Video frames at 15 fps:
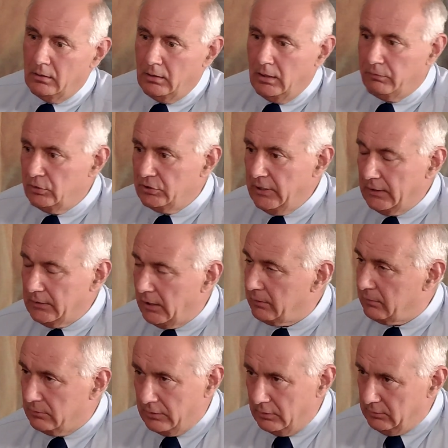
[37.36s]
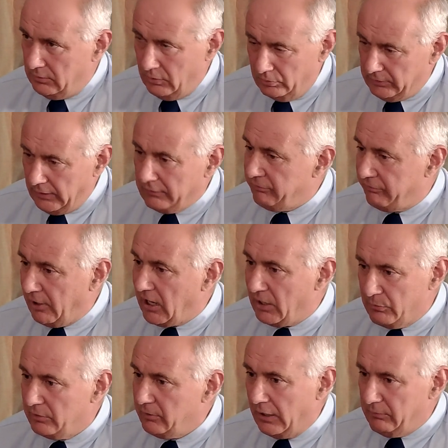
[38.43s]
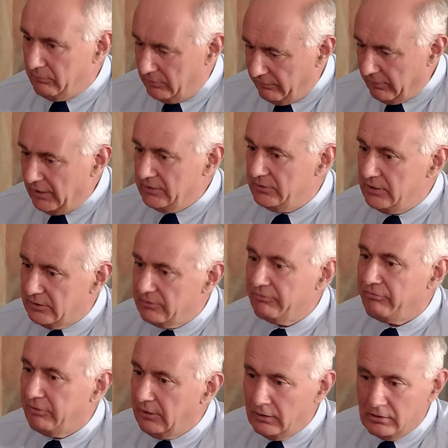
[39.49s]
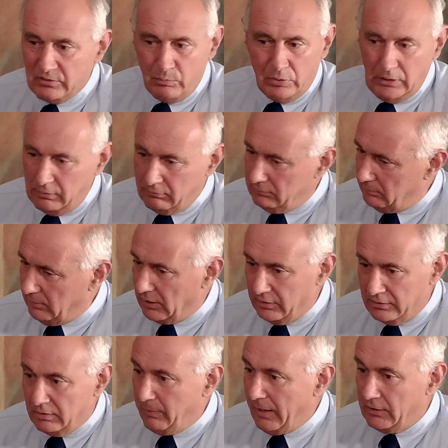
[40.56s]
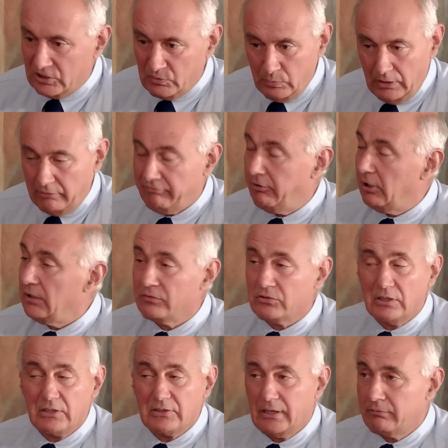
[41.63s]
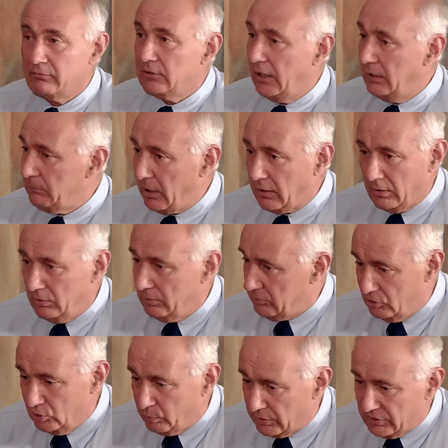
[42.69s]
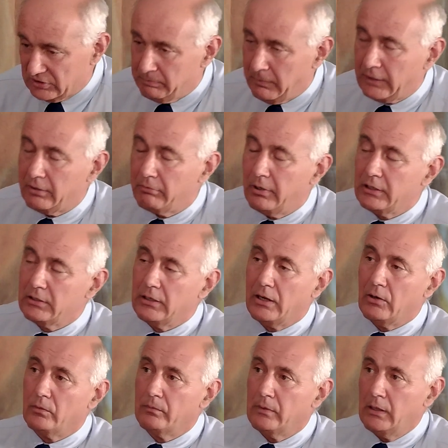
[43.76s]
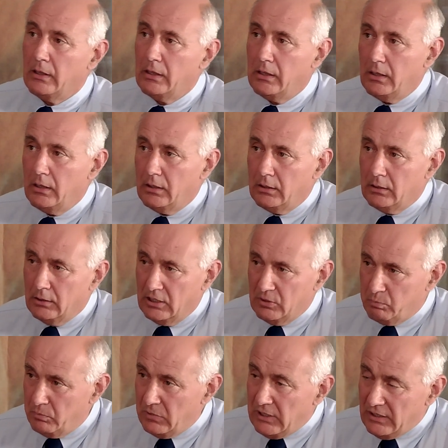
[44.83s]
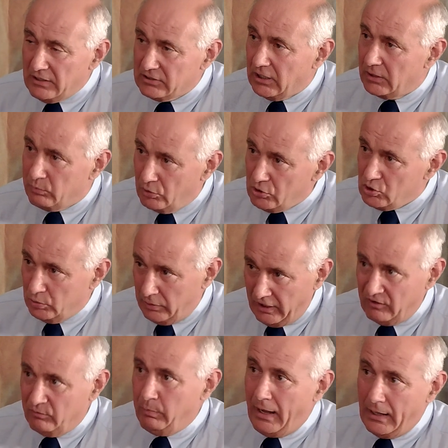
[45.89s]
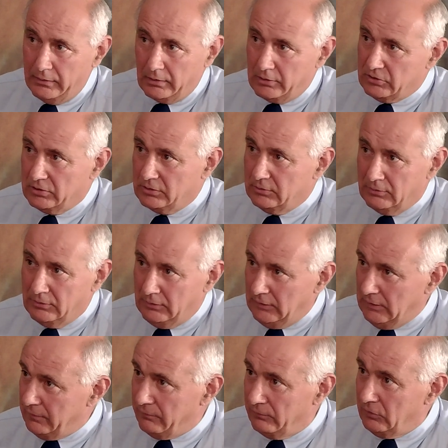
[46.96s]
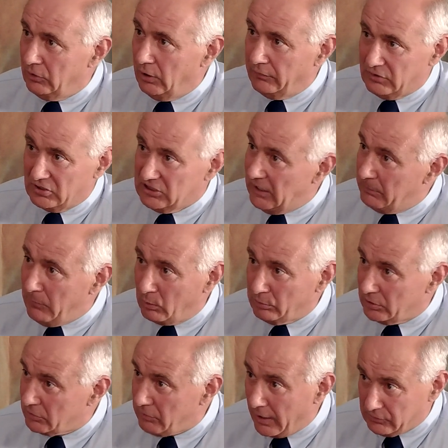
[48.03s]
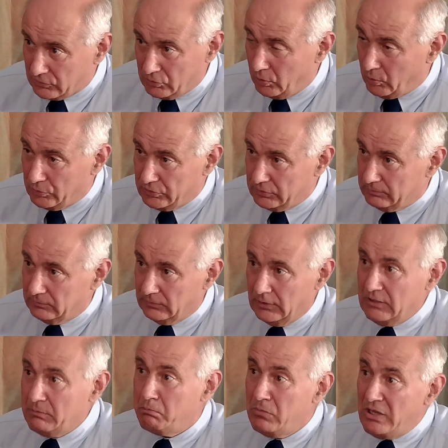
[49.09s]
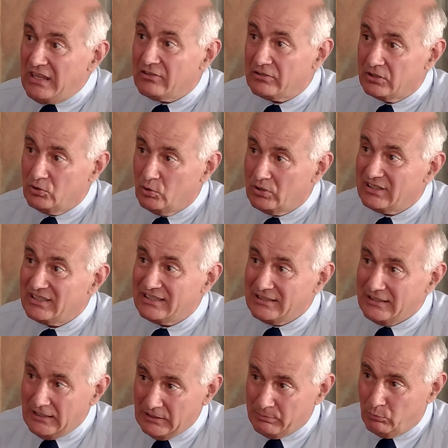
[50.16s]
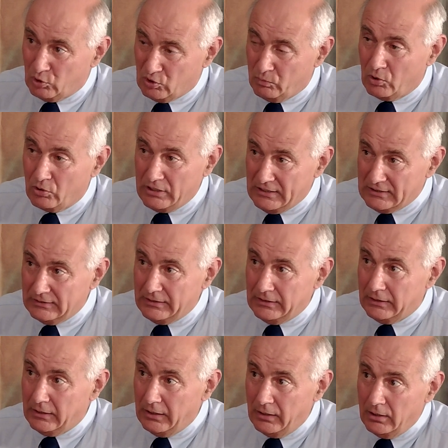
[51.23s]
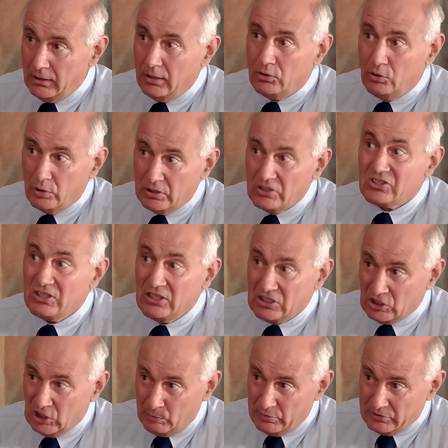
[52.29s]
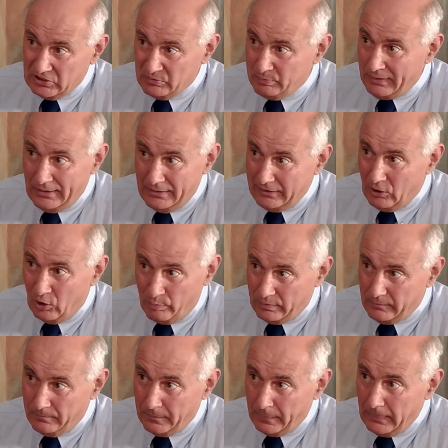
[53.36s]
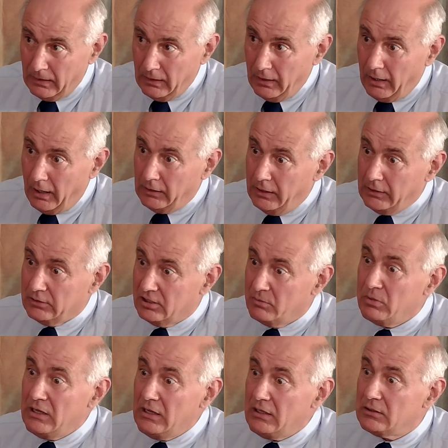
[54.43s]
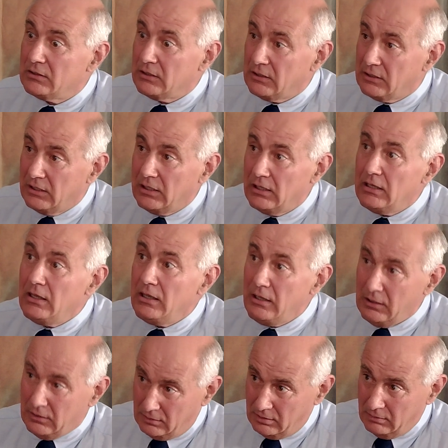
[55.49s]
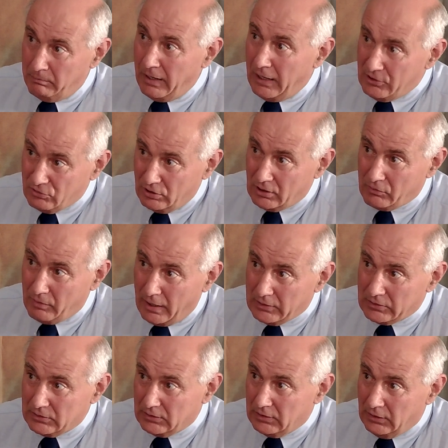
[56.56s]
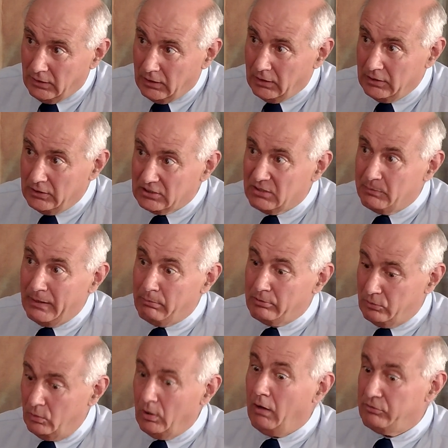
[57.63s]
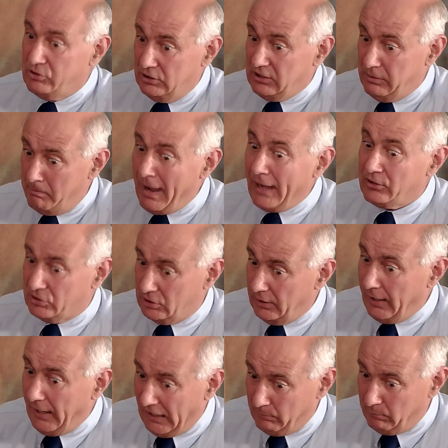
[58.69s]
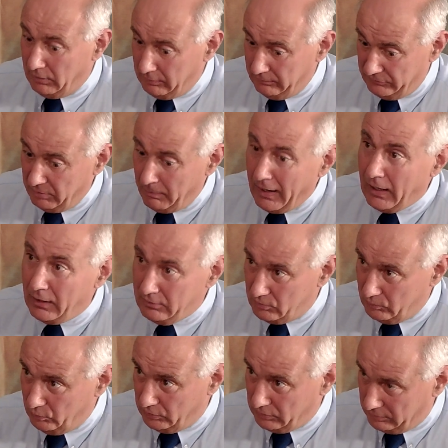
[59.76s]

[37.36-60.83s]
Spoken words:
If you take that farmer and divide it into fields, be it, or into paddocks, be it 5, 6, 7, 10, that number doesn't matter right now. It means that once you have paddocks, even if the same amount of grass grows, it means that you can see it much more easily. You can see surfaces building up. And I think, to me, the key to managing grass is to be able to, obviously, you need to match animal demand with